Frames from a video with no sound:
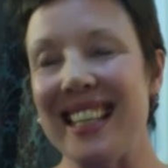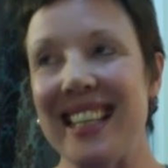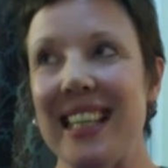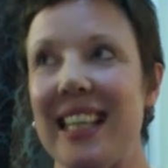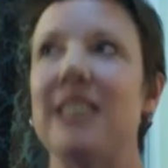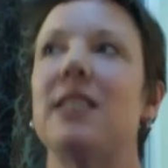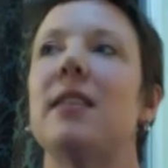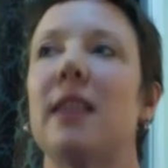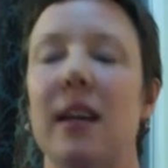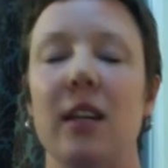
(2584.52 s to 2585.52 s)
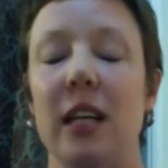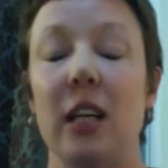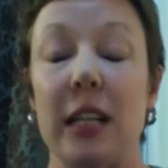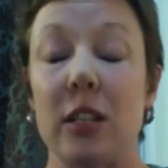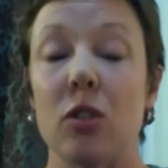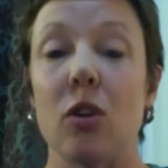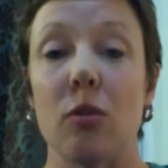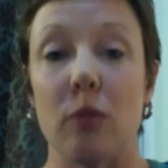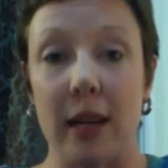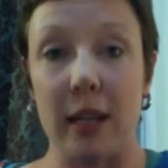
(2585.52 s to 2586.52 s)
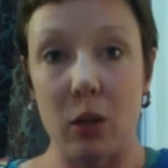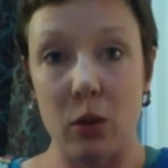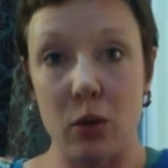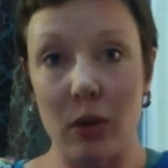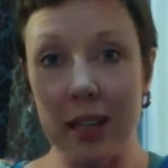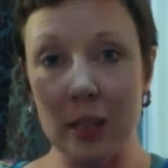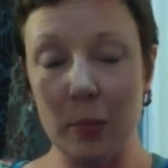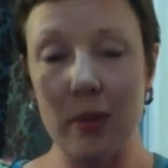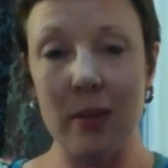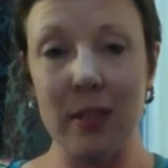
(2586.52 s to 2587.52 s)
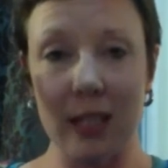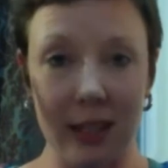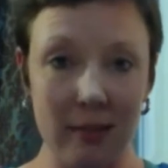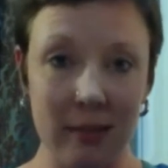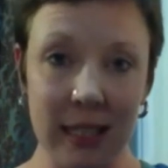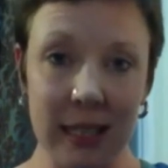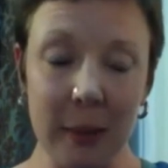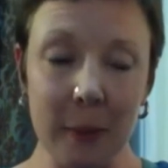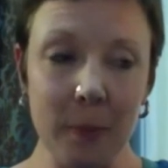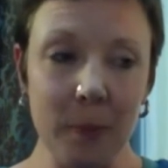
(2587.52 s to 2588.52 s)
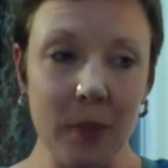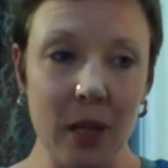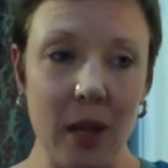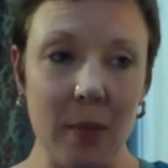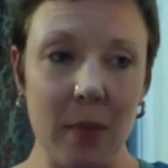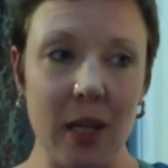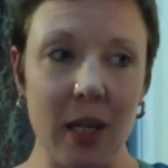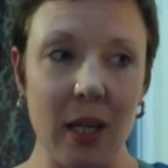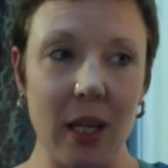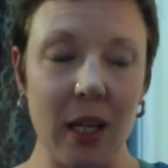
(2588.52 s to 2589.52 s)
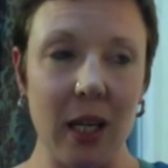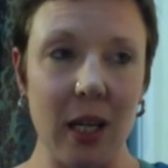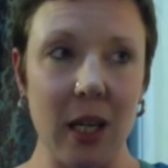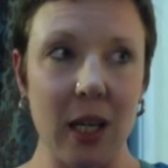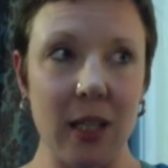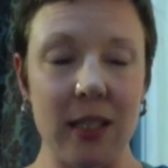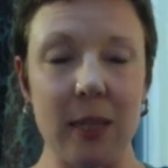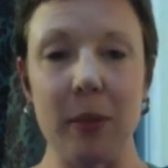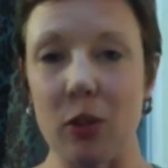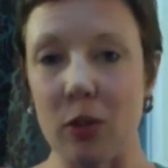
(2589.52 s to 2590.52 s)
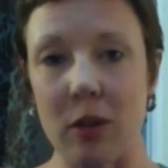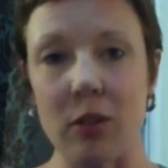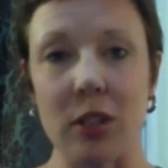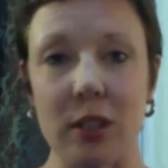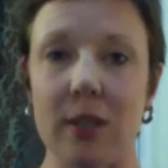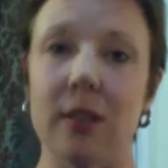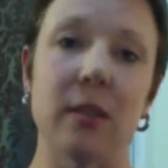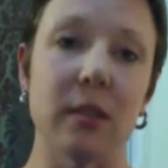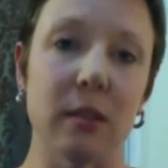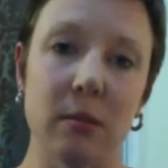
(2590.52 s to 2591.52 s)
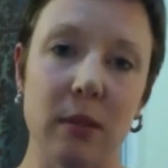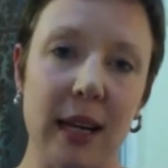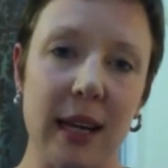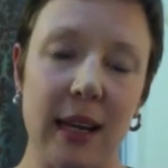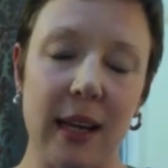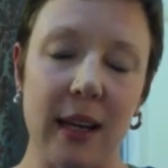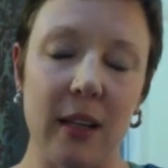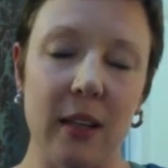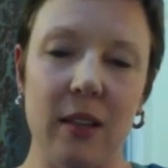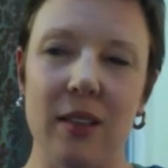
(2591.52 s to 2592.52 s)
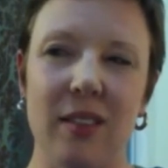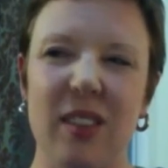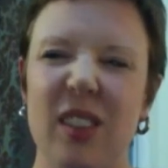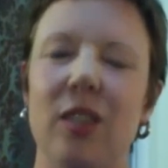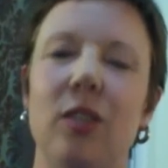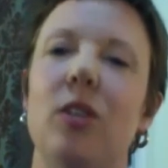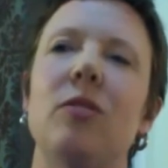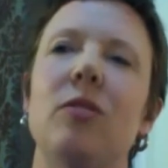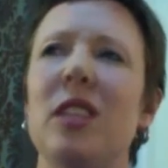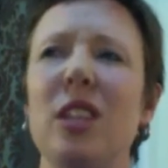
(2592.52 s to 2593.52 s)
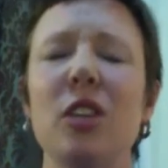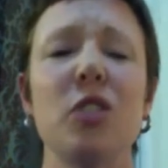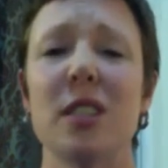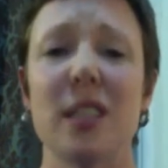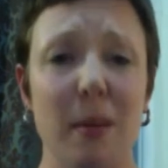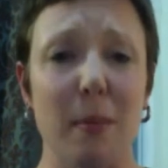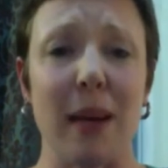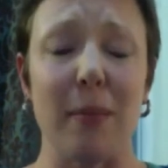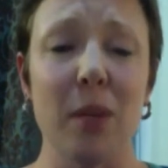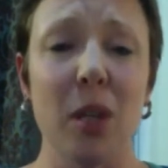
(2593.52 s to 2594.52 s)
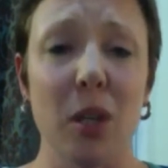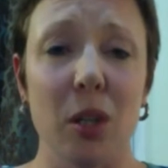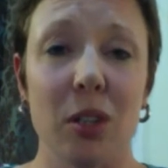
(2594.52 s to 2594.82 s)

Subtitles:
isn't that. It's not right. You're experiencing a dip in your consciousness where you're just in a bad mood.